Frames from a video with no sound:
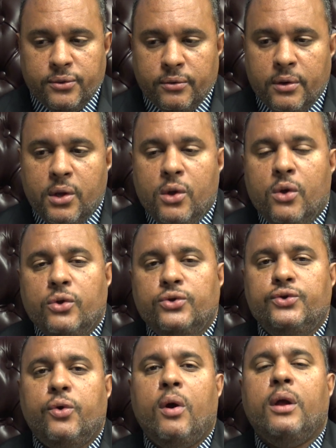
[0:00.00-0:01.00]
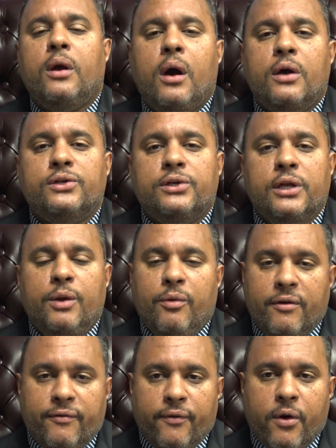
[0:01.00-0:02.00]
to. Joint custody
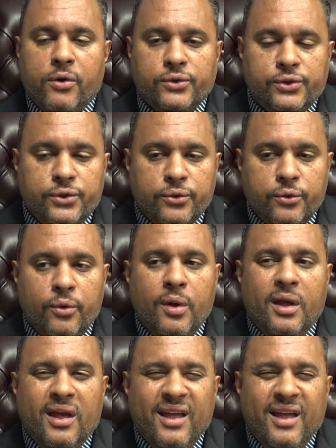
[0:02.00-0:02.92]
refers to